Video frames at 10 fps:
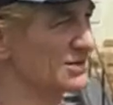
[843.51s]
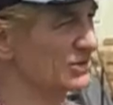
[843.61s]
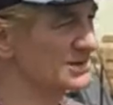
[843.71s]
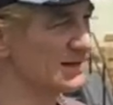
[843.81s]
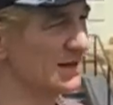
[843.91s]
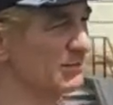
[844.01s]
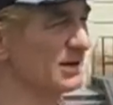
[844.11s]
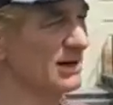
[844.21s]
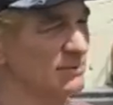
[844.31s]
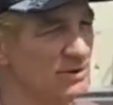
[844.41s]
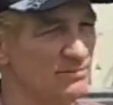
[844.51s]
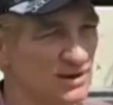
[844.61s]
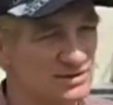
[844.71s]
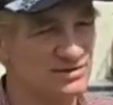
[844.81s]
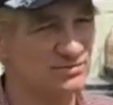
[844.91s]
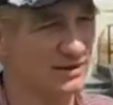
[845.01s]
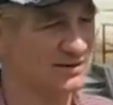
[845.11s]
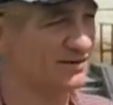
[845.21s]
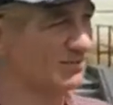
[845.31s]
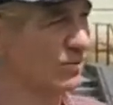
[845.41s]
So he said, how many beans did you pick
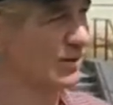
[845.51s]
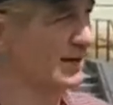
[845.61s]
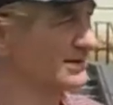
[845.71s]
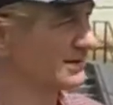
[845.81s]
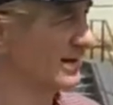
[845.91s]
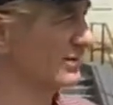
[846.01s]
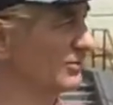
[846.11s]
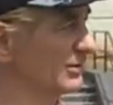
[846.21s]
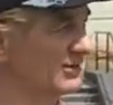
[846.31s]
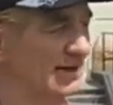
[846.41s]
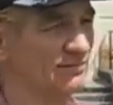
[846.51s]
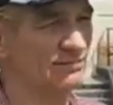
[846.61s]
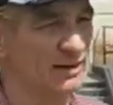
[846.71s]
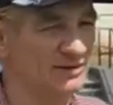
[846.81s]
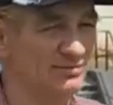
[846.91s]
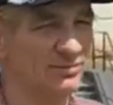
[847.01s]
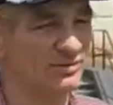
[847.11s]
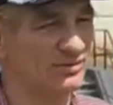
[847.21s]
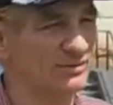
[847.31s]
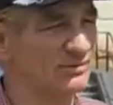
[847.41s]
this morning? I said, I don't know, about $7 worth
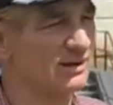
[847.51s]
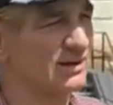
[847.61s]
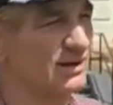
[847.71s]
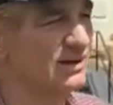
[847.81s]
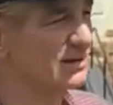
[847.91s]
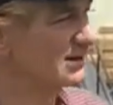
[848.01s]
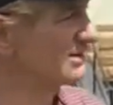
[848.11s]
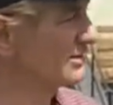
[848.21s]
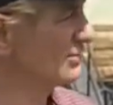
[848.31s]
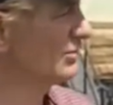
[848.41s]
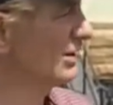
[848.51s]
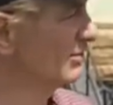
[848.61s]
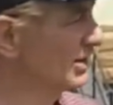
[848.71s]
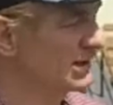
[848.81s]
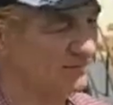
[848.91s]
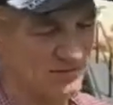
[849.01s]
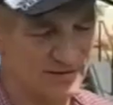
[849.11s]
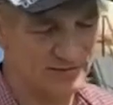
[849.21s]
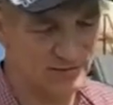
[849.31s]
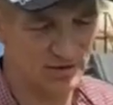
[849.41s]
or something. He says, "Okay, I'm going to give you
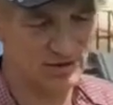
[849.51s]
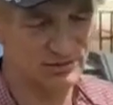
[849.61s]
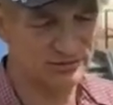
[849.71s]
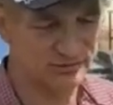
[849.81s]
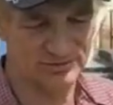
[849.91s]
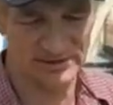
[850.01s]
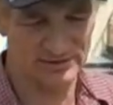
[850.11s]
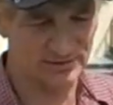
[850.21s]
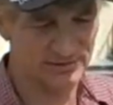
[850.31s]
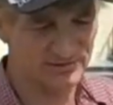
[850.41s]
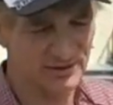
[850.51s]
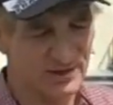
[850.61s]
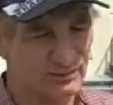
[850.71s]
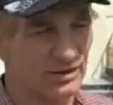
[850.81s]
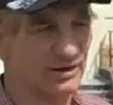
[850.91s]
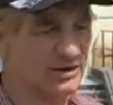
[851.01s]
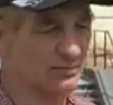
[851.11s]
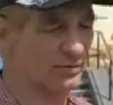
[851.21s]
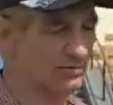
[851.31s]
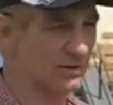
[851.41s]
$7 or $10. I want you to
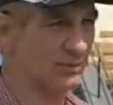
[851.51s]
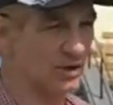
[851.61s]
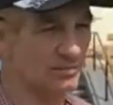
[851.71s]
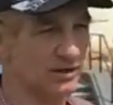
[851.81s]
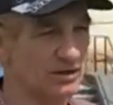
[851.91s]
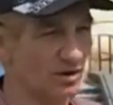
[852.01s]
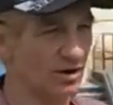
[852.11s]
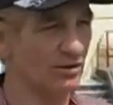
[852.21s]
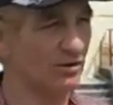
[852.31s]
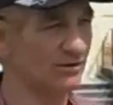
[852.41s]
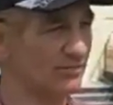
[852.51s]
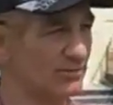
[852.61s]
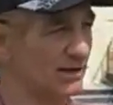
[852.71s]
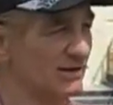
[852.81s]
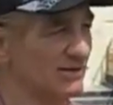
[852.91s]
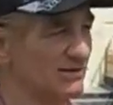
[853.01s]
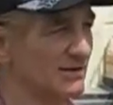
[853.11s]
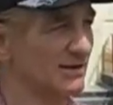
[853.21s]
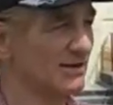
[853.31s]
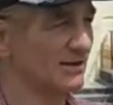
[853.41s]
come with me." And he wanted me to guard all these beans
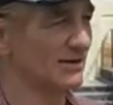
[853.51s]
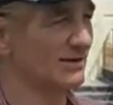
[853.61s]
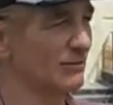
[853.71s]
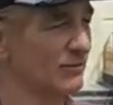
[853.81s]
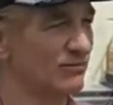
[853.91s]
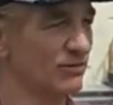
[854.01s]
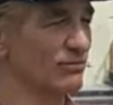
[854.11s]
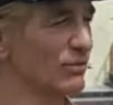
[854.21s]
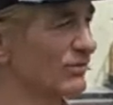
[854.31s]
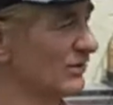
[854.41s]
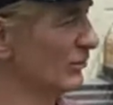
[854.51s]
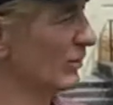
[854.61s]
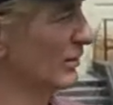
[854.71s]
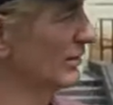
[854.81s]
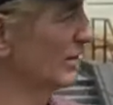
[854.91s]
on number 3 road somewhere.